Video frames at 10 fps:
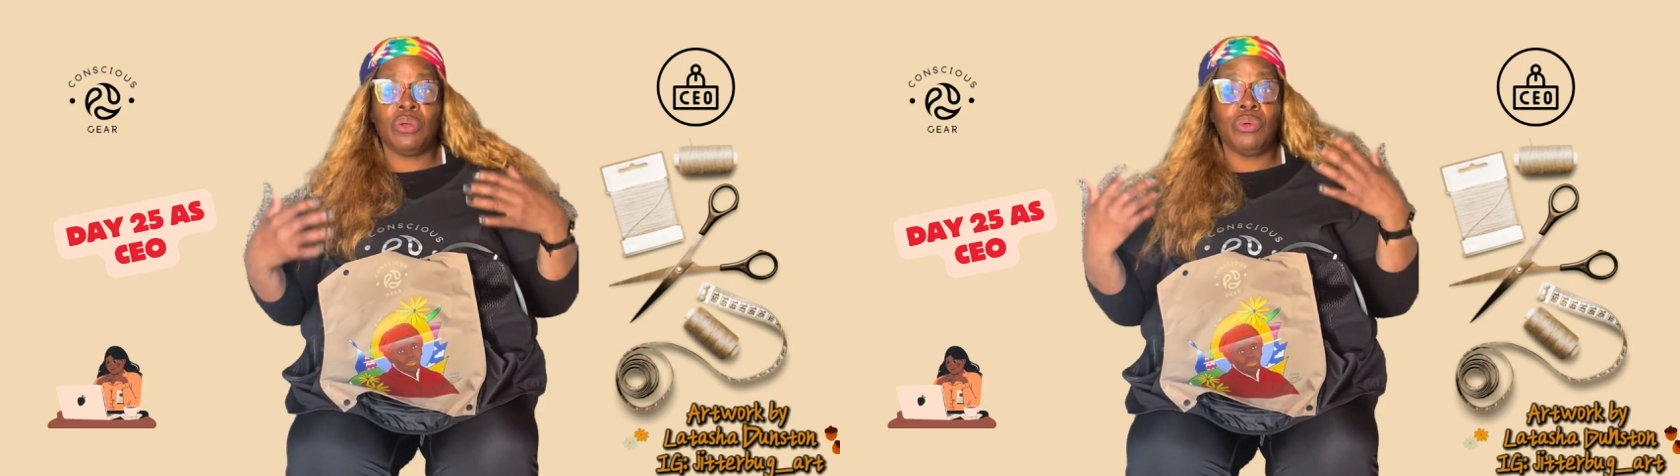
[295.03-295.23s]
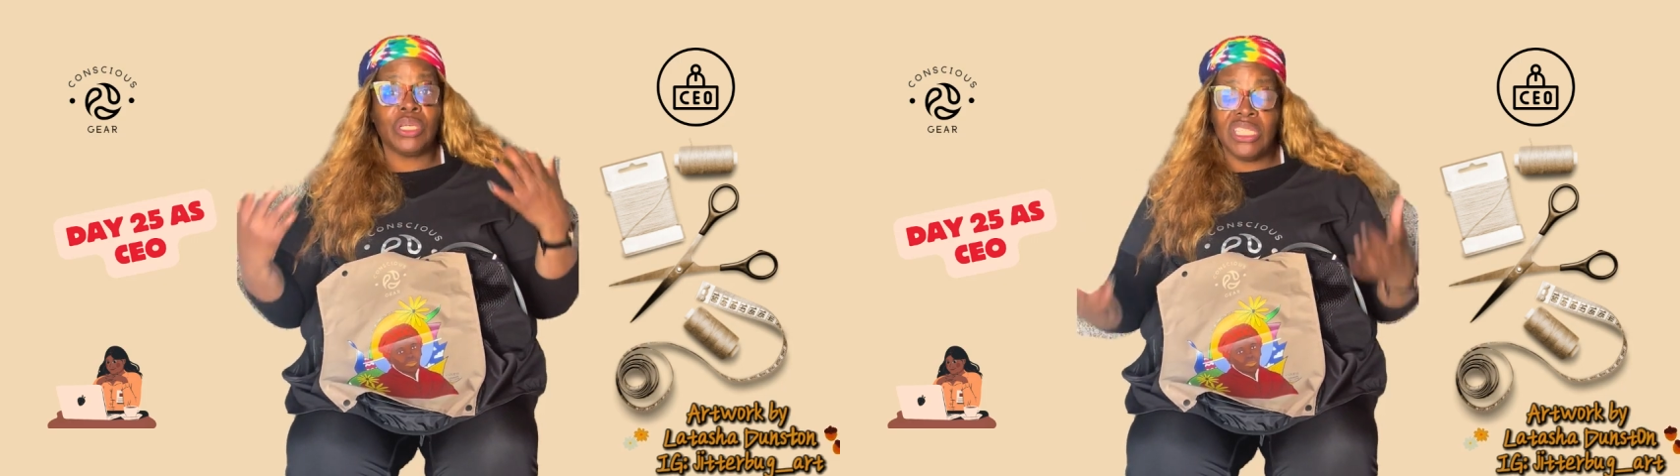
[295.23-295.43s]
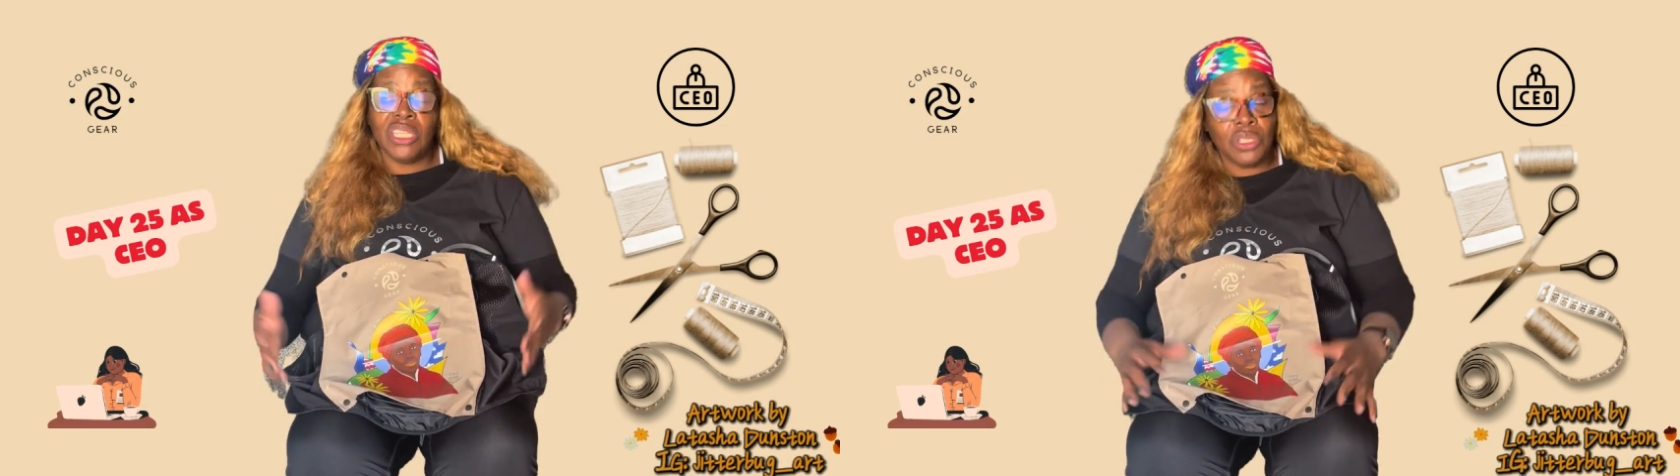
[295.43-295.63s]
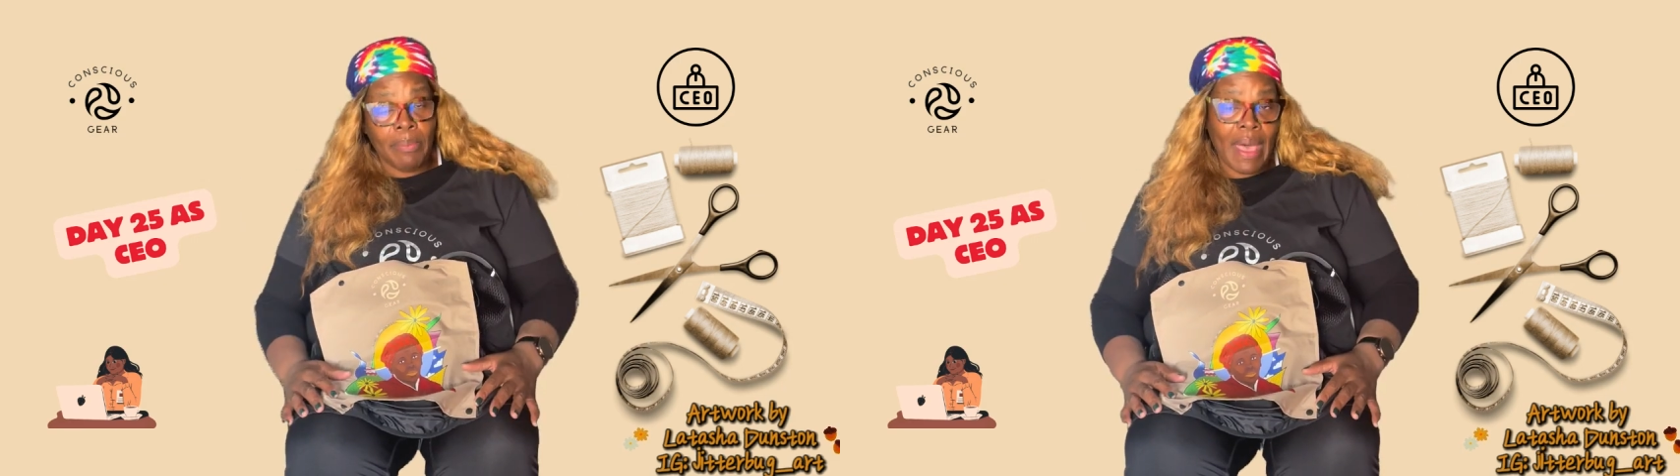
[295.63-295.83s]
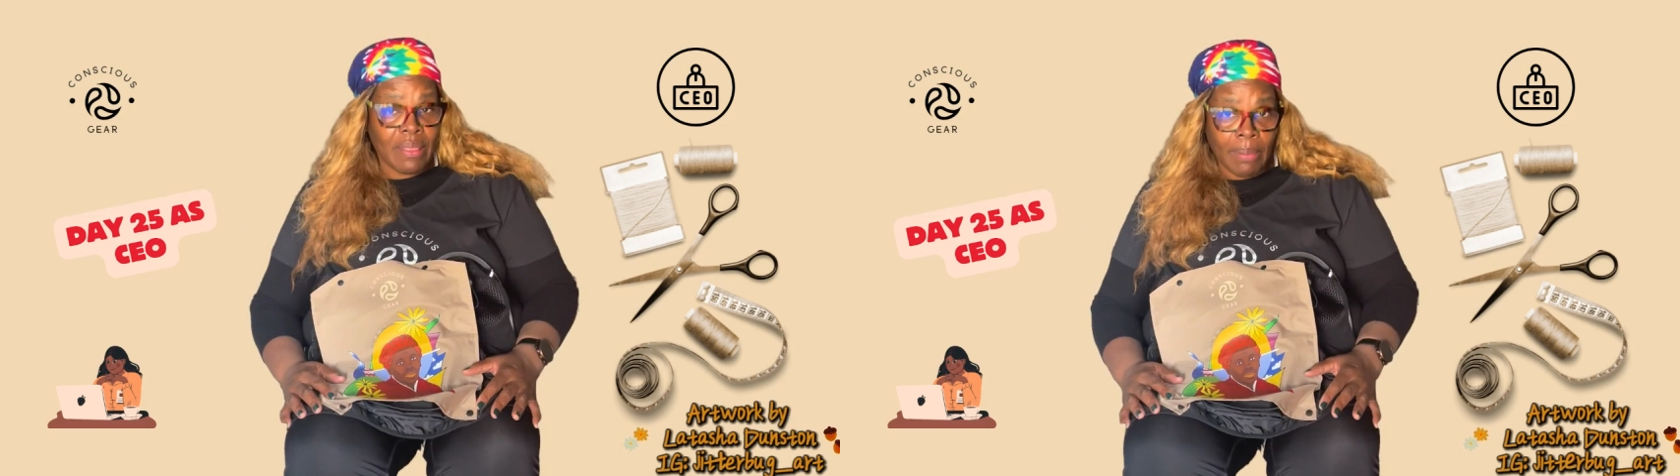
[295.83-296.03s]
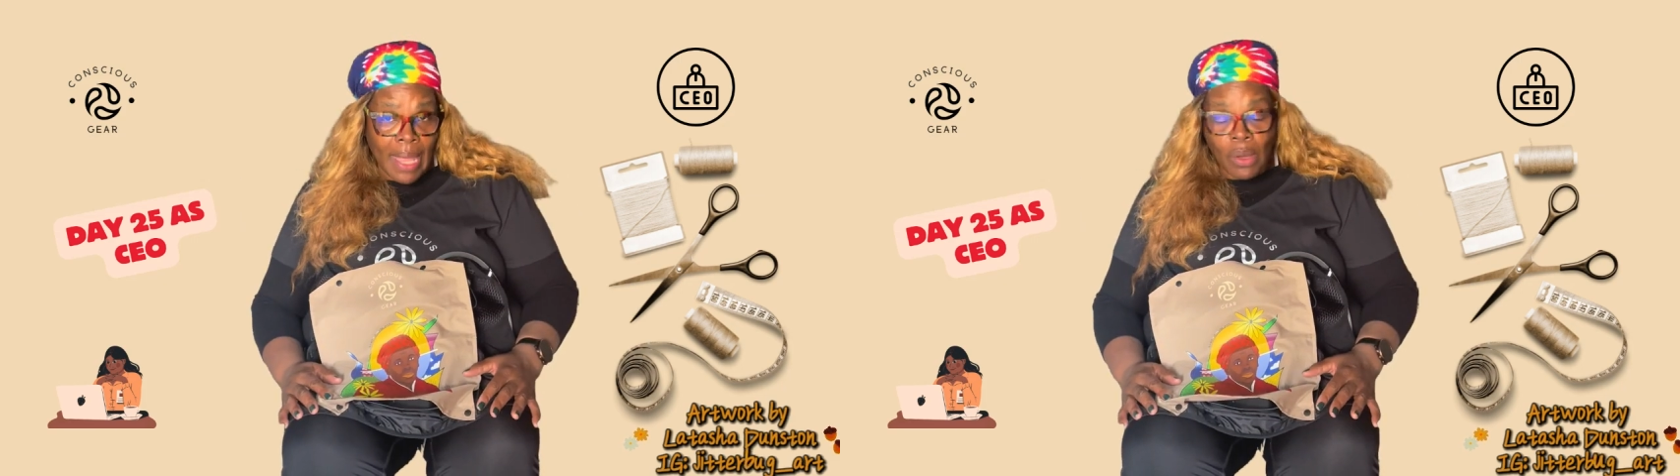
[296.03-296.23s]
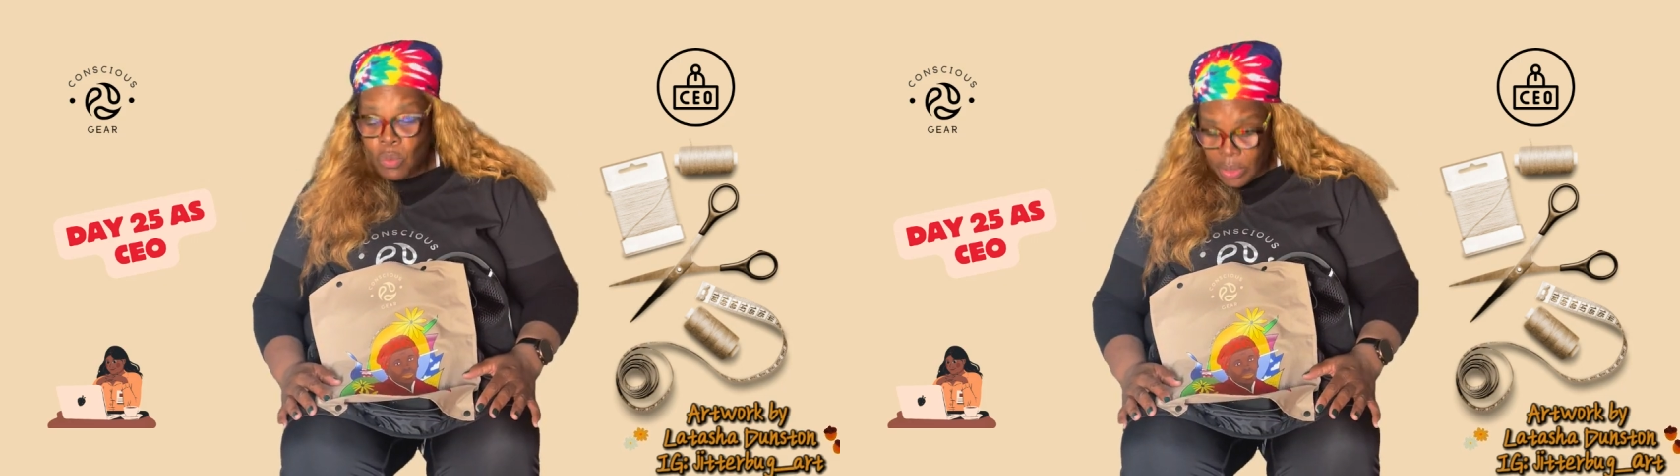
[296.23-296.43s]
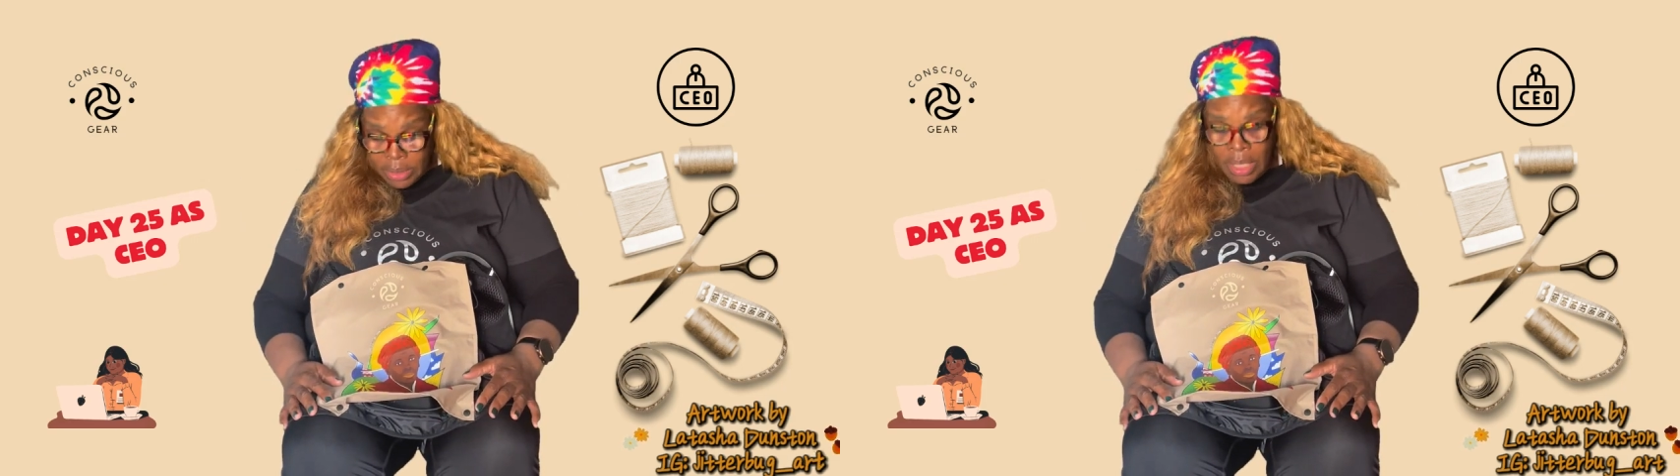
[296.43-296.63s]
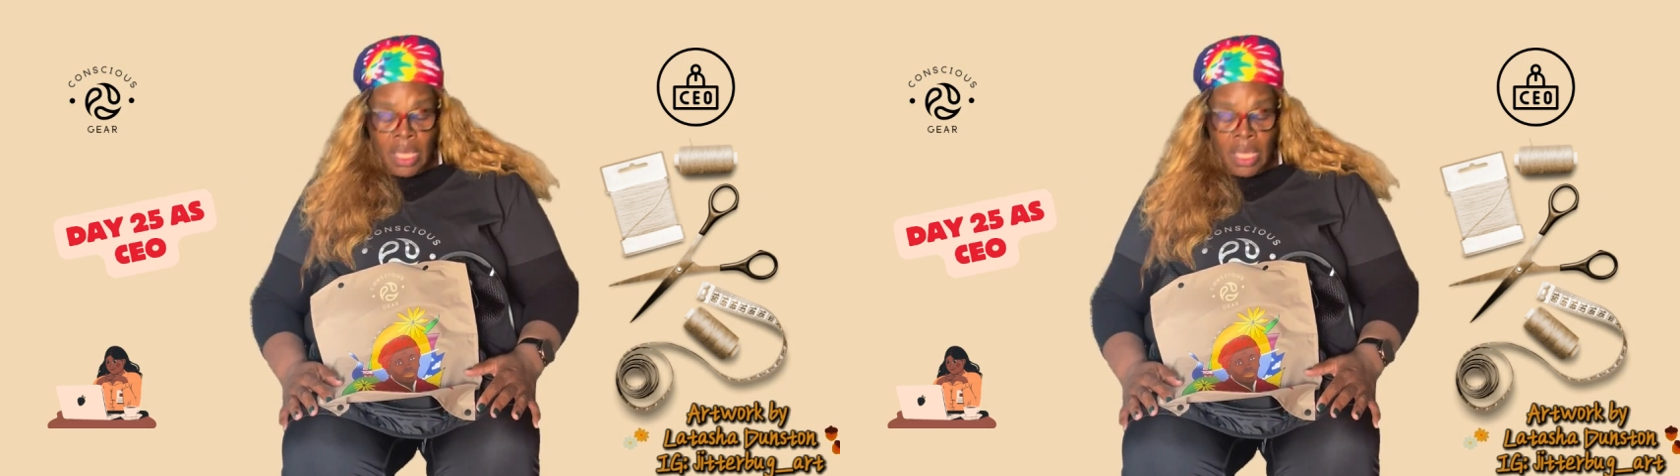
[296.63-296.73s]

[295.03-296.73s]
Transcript: or will continue to buy the black one,